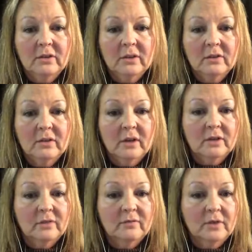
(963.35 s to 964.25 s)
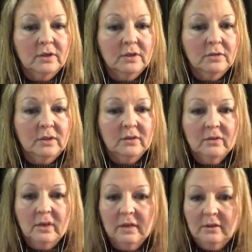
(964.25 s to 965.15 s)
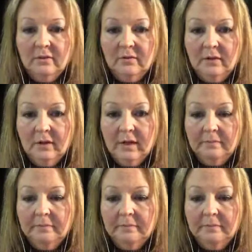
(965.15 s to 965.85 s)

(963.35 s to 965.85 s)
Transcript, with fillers: It's not good for you and it's not good for them.